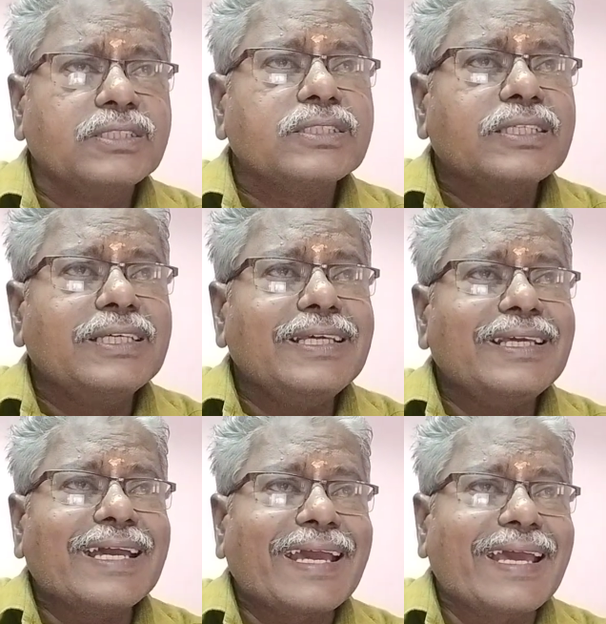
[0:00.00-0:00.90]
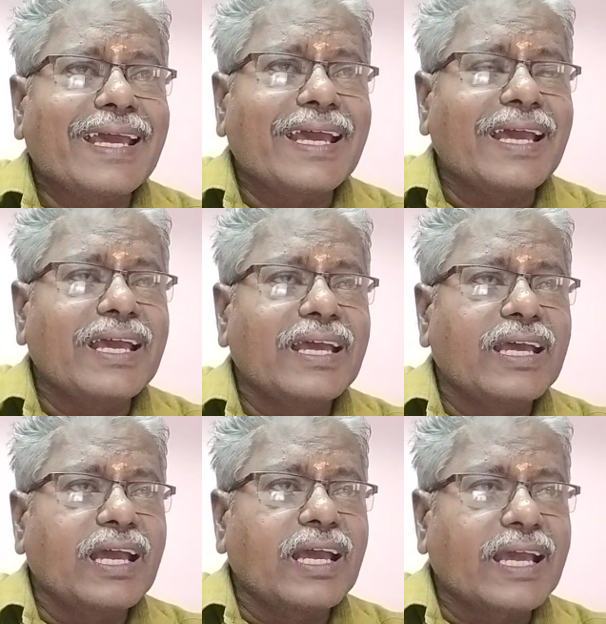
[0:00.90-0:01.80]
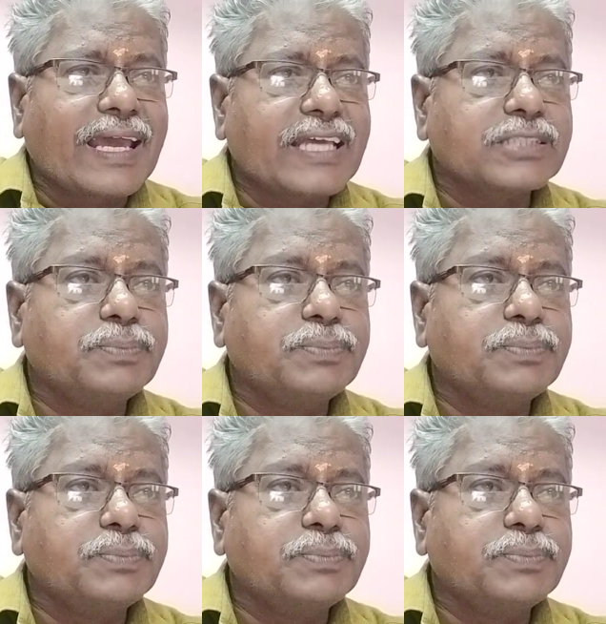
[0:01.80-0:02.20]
He has